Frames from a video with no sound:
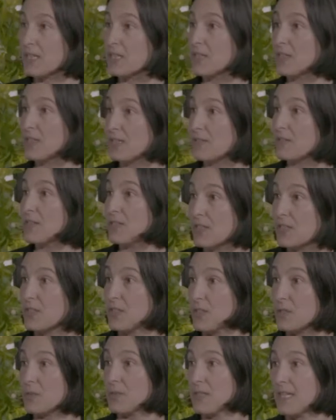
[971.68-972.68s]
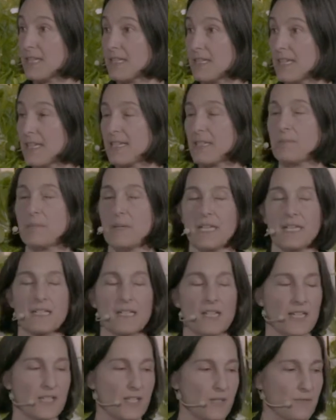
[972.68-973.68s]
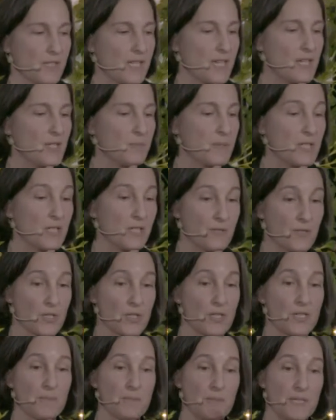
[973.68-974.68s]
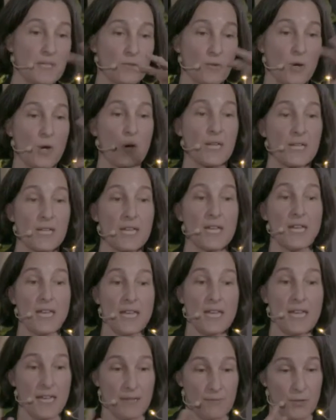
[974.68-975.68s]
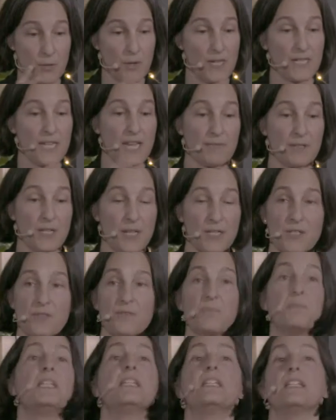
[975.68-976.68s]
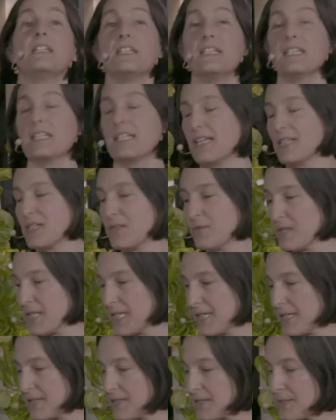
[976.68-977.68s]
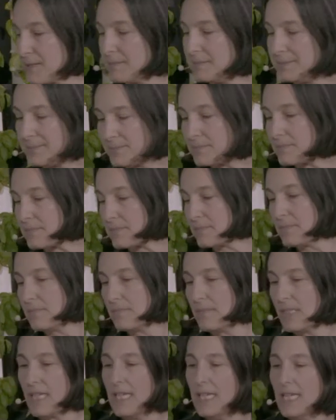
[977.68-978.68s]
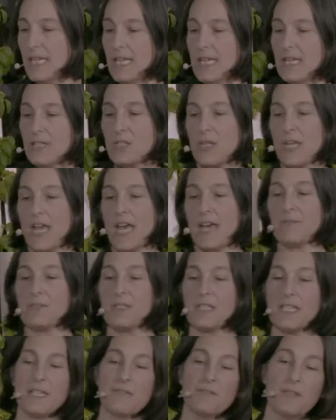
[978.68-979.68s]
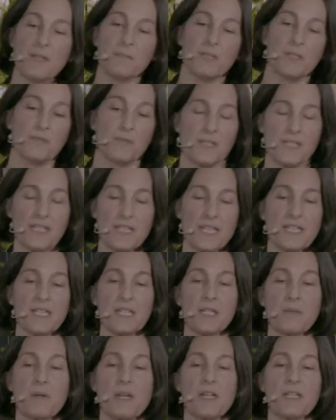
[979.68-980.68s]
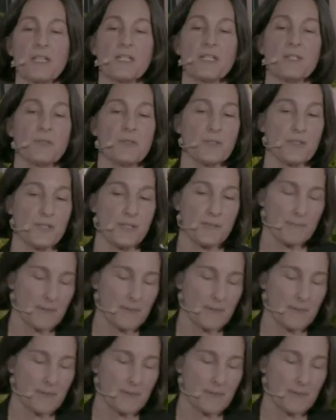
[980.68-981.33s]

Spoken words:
good to do. They can make lots of cells, because if you're going to be growing, if you want to have lots of meat, you need lots of cells. So you have to give them different signaling molecules.